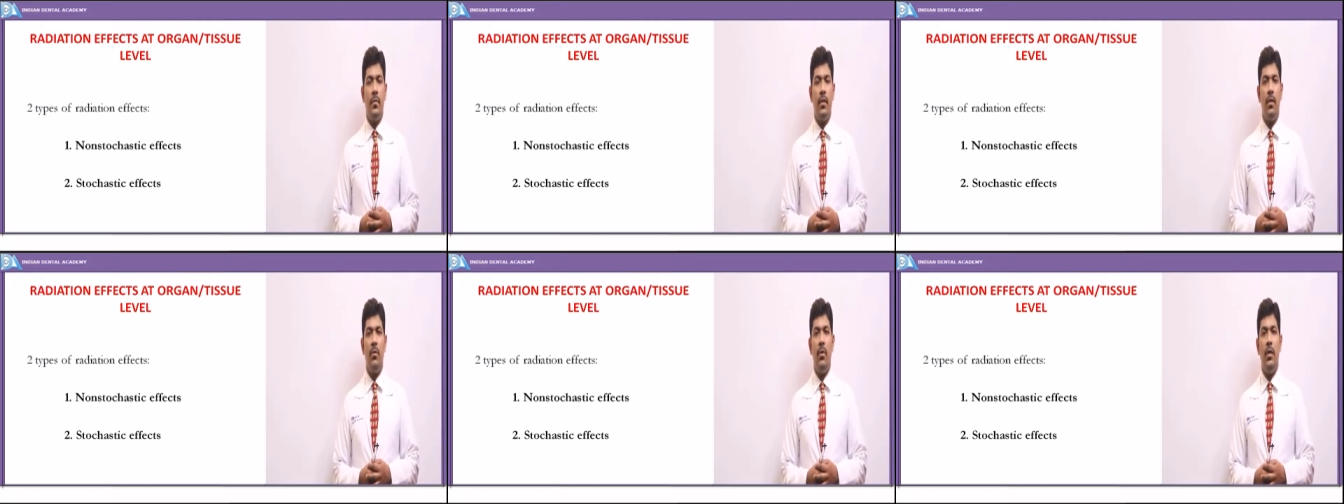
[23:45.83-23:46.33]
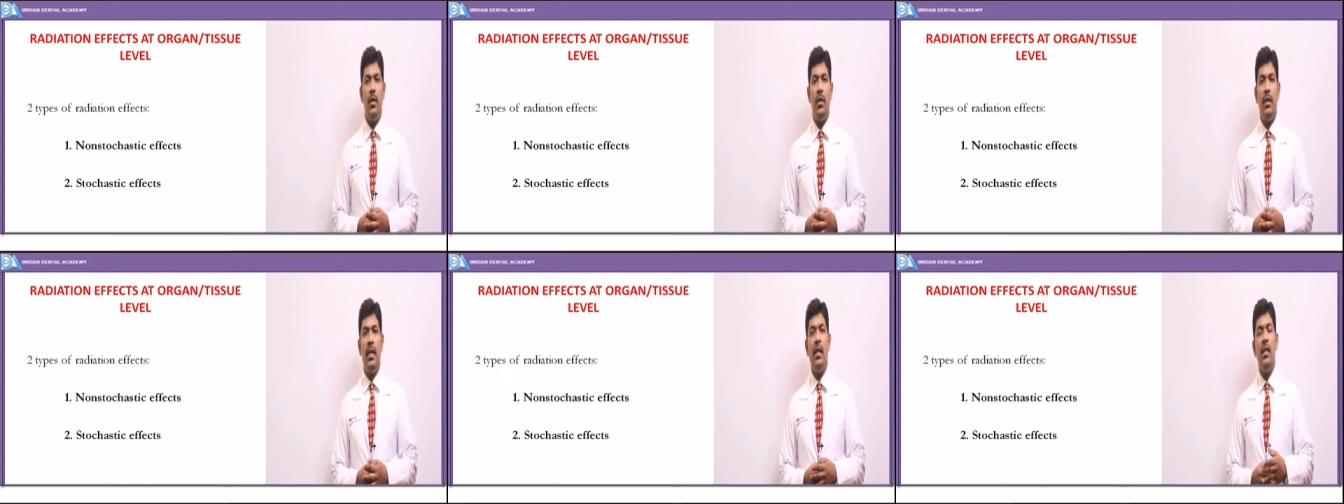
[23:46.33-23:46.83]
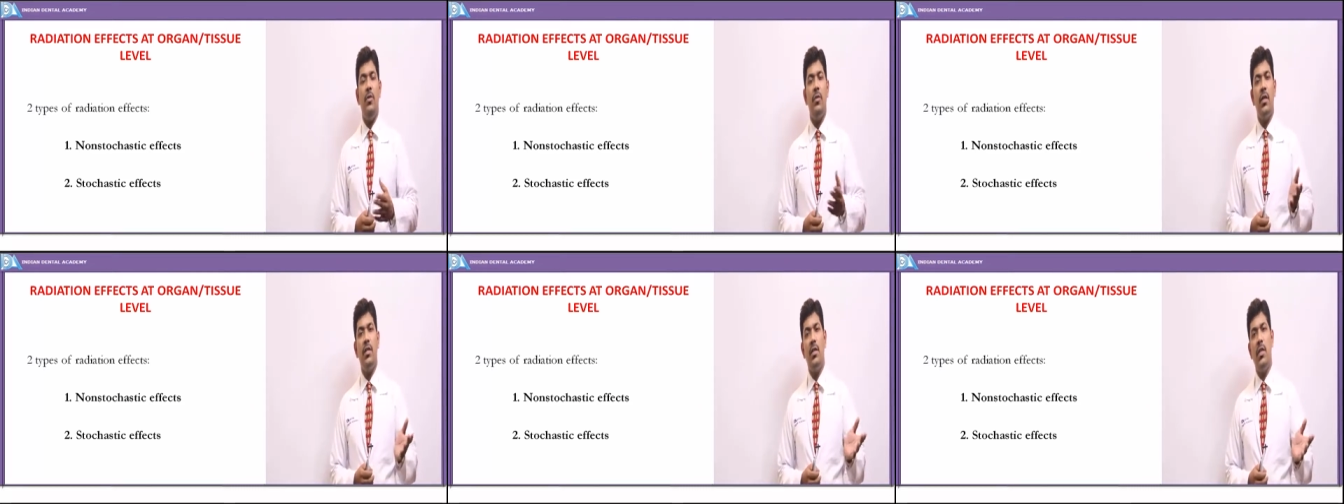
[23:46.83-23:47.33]
Now we are taking into
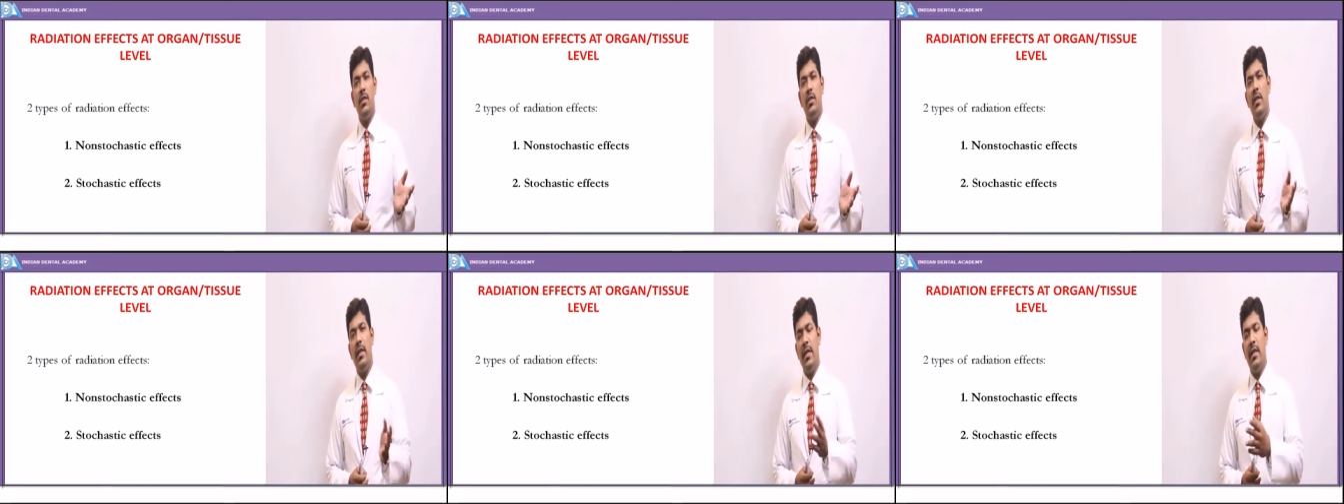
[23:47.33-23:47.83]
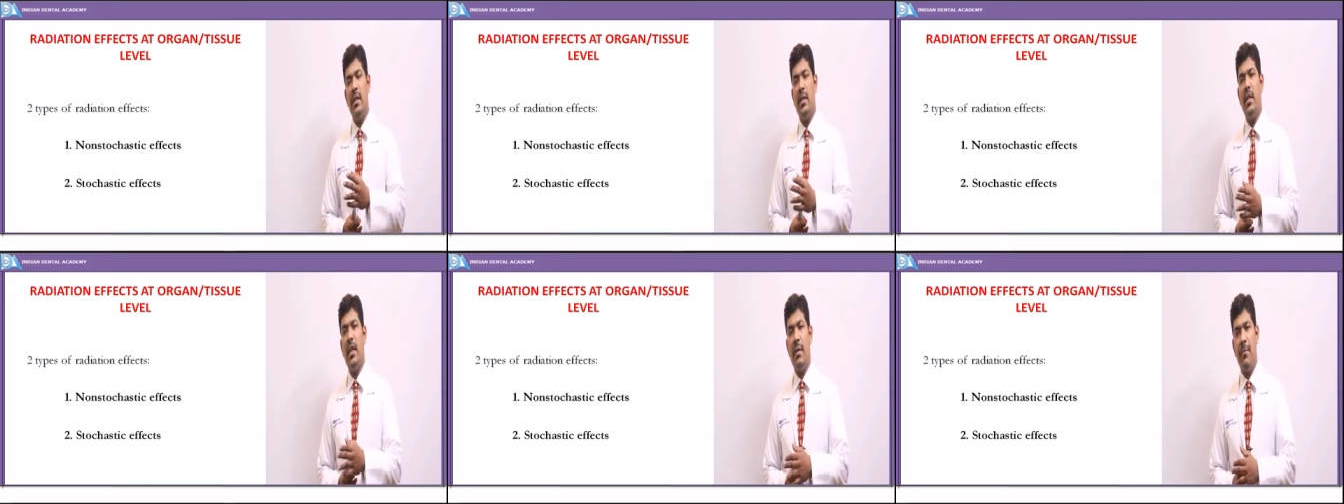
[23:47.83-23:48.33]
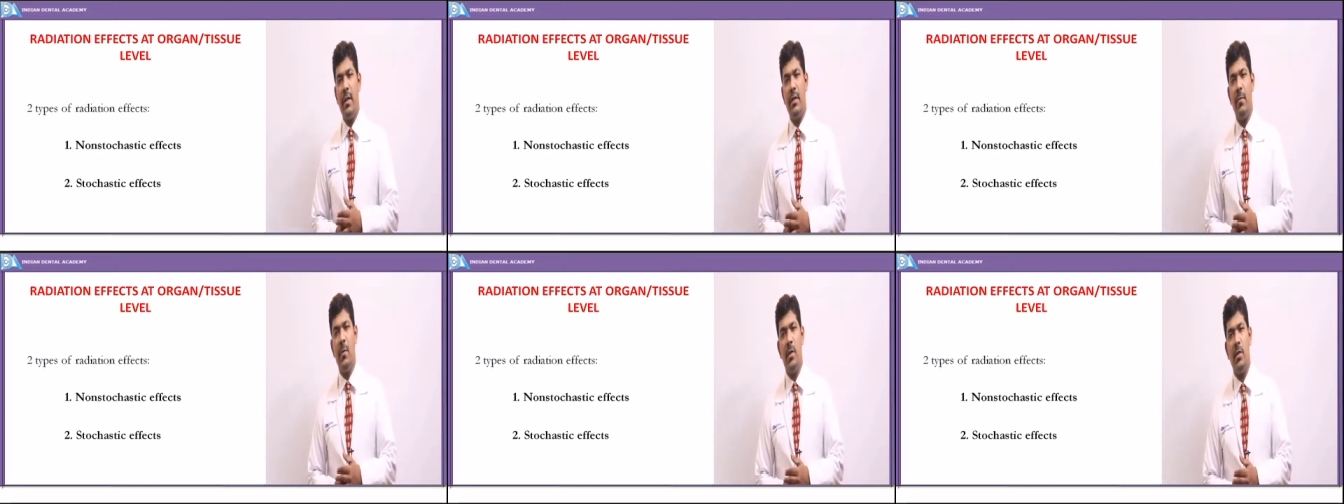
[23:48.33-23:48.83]
consideration the radiation
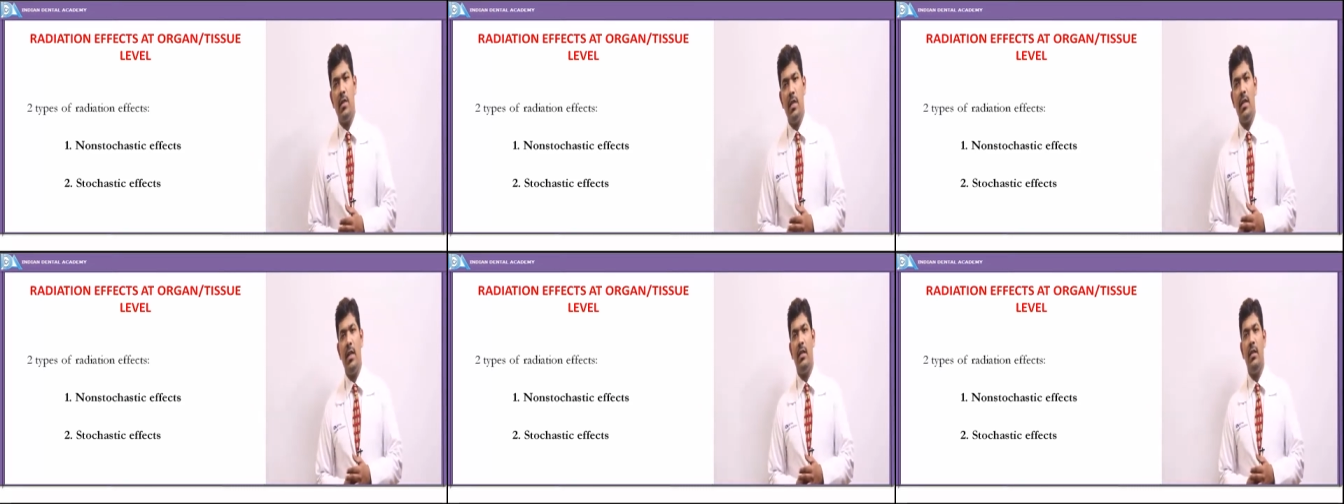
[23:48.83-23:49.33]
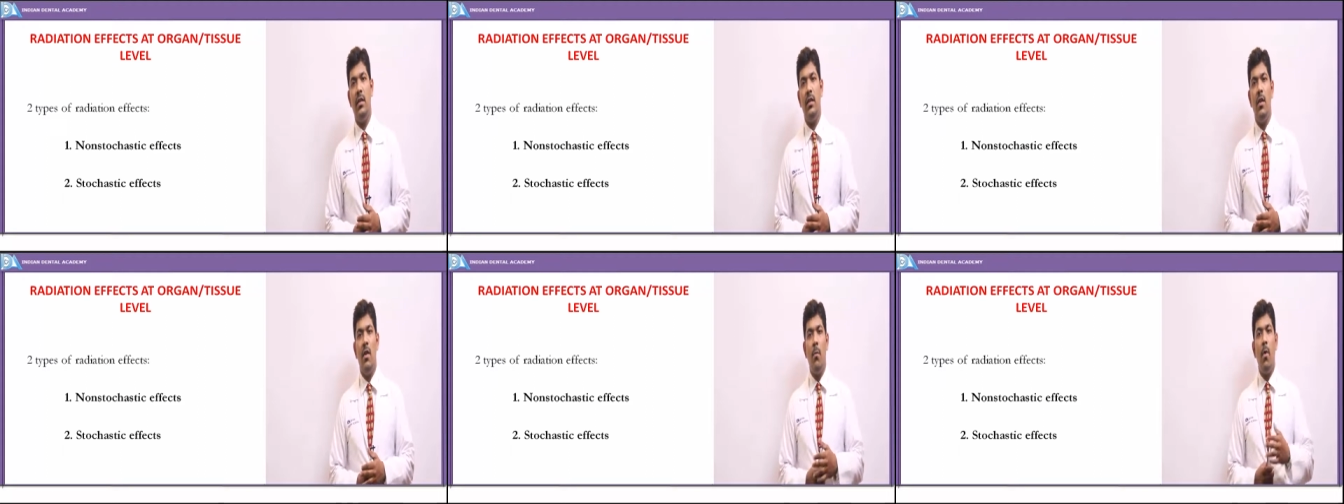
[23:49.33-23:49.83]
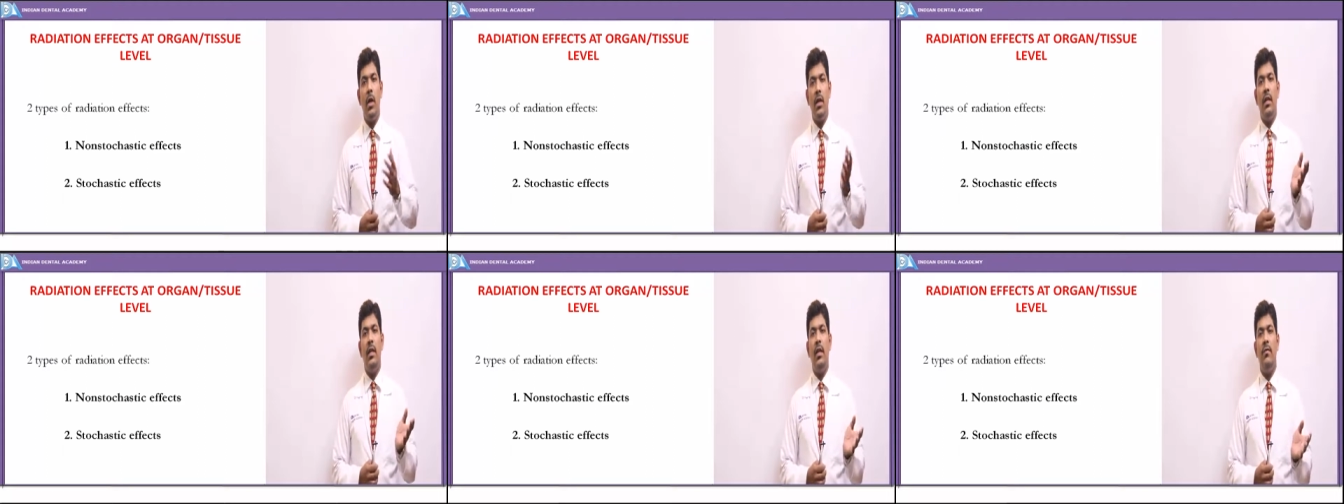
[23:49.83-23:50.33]
effects which is seen at the
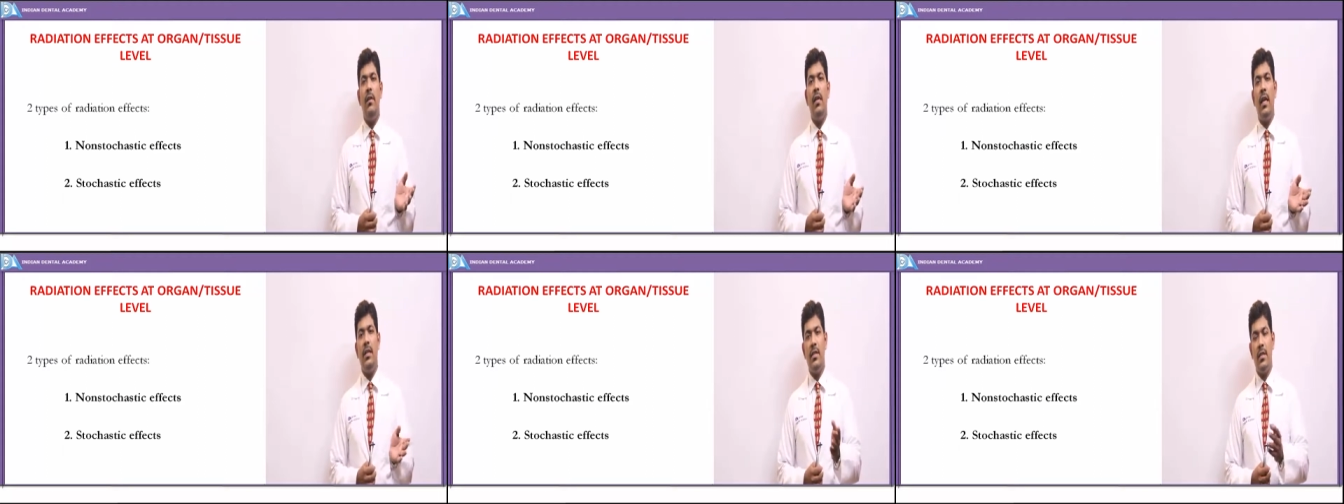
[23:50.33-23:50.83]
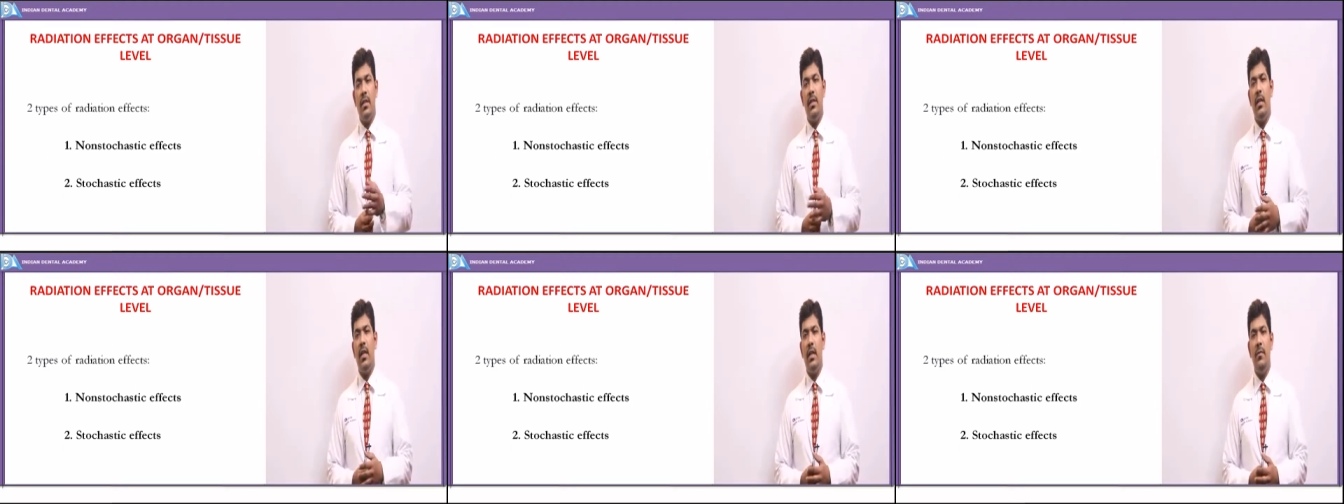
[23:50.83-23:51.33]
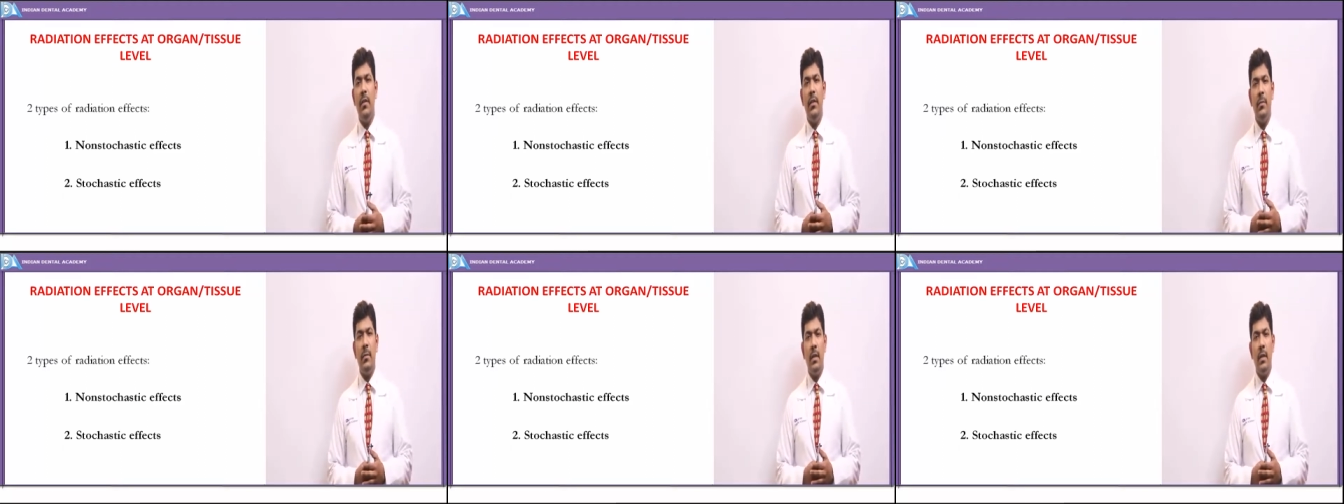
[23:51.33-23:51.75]
molecular level and the cellular level.